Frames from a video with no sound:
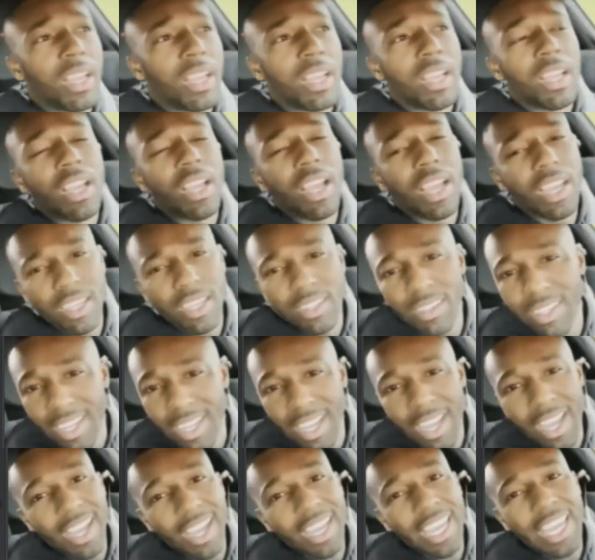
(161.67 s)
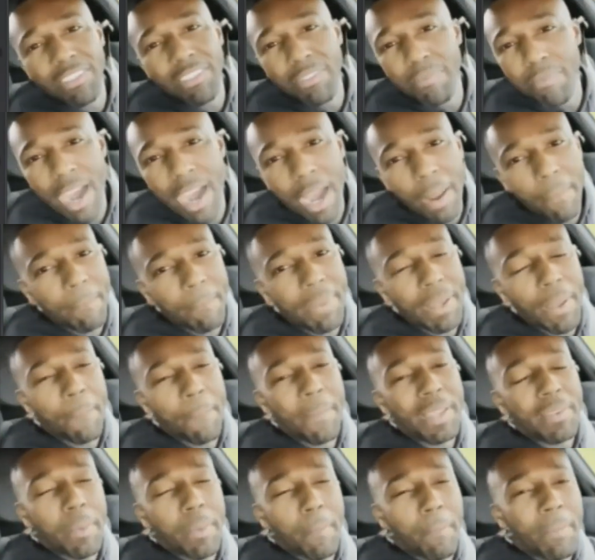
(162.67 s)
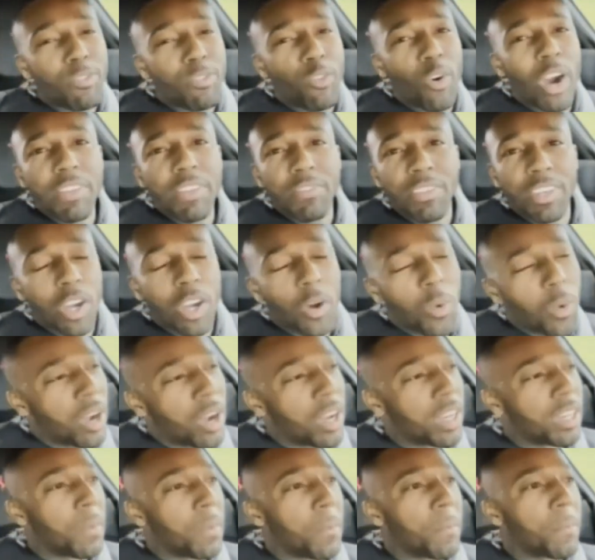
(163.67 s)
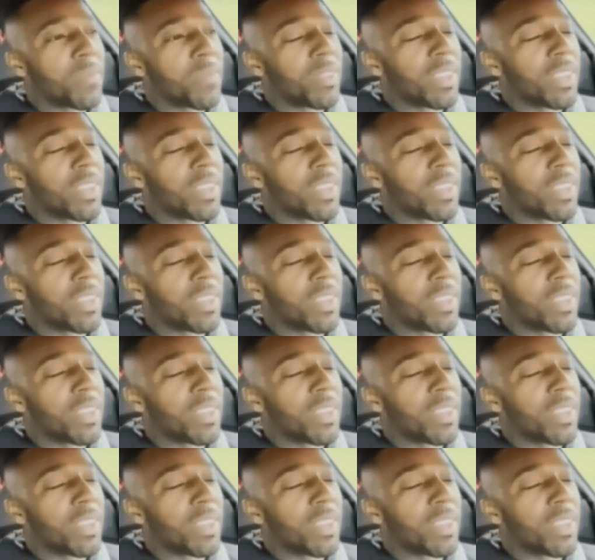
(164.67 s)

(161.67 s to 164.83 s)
and keep in mind, before I even go on,